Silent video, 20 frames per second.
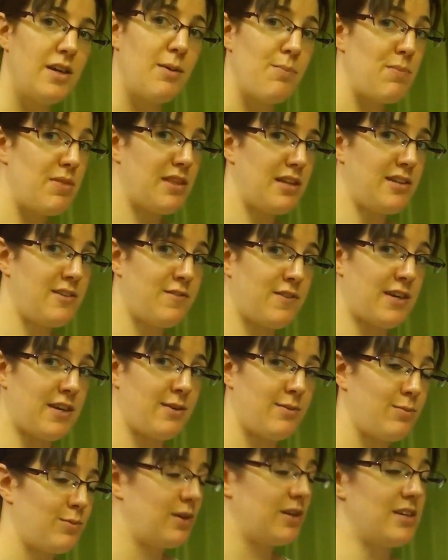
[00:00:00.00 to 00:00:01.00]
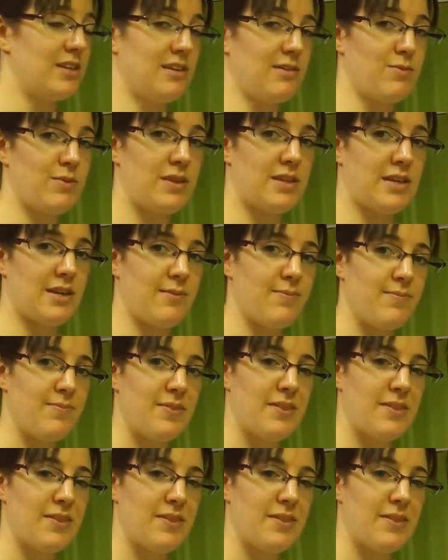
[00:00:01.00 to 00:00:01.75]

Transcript: But that's fine. We can live with that.